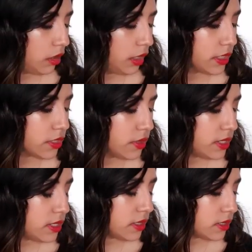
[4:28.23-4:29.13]
All right, so
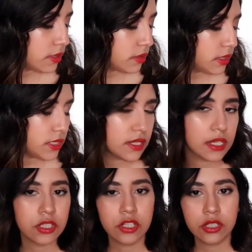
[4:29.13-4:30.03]
these
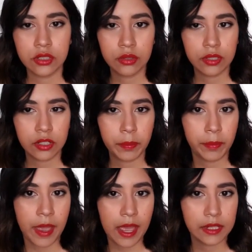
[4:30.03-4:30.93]
next two, they're
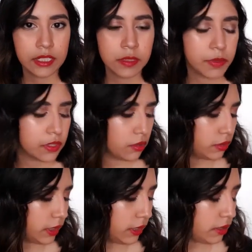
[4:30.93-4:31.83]
palettes, but they're
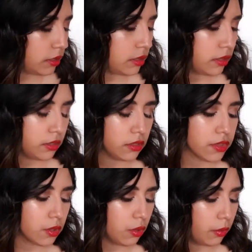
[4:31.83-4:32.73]

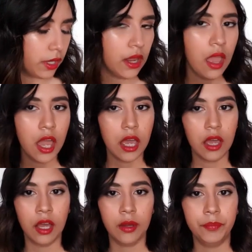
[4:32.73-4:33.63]
not the whole one.
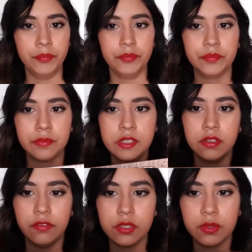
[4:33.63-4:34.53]
So
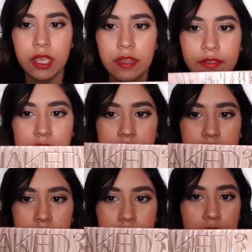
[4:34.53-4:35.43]
the first one I have, this
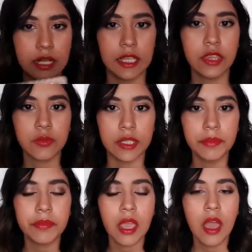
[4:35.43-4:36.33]
is Naked
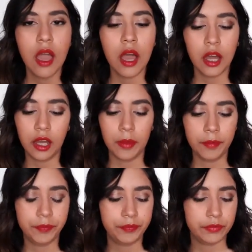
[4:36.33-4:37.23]
3.
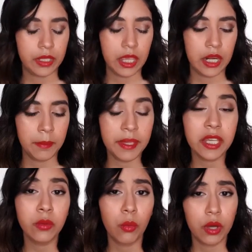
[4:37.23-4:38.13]
And I'm
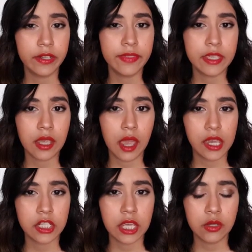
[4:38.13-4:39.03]
picking one of the
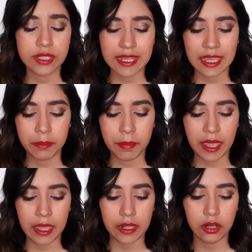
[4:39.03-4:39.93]
eyeshadows to hit
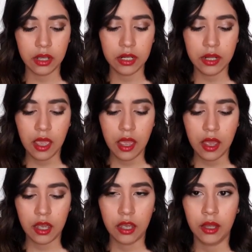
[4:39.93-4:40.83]
pan
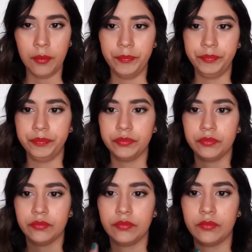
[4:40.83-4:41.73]
on.
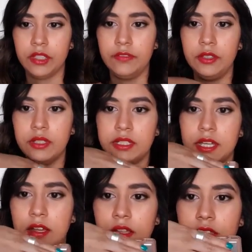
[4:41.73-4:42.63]
If you could
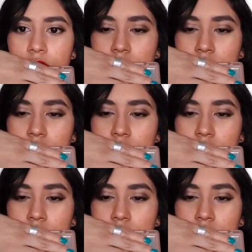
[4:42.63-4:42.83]
tell,